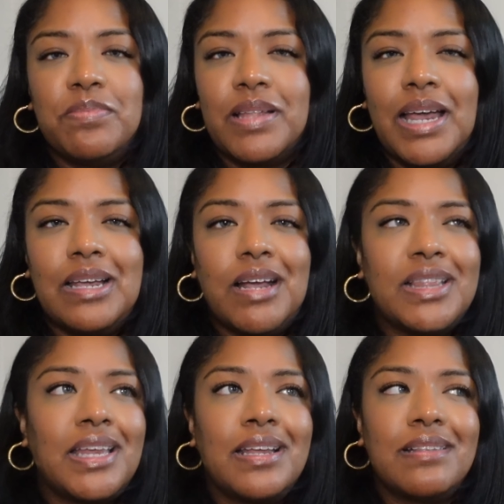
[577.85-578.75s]
Like, I
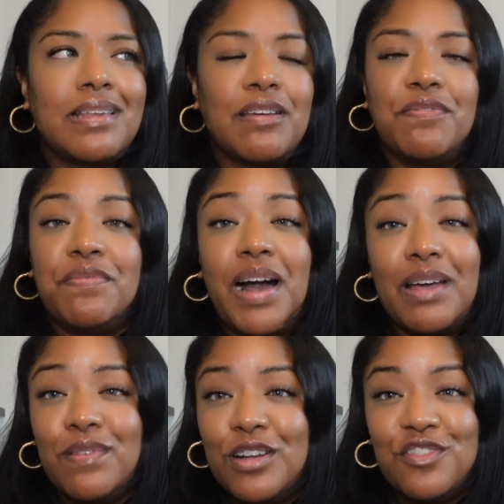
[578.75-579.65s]
think it's like
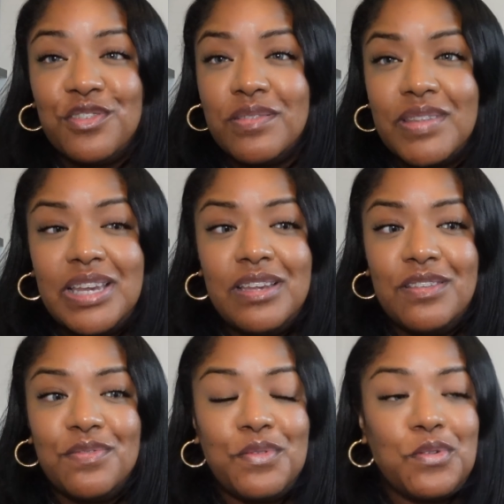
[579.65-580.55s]
500 of
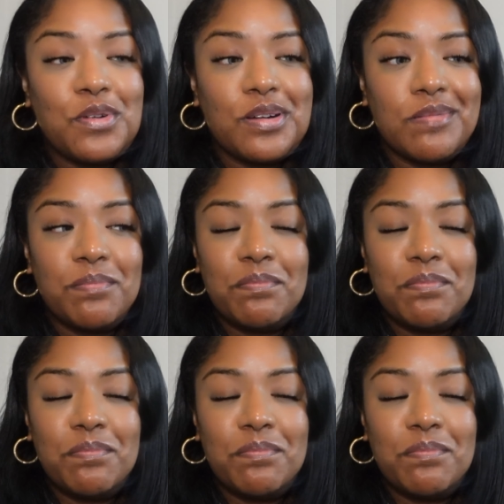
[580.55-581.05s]
these for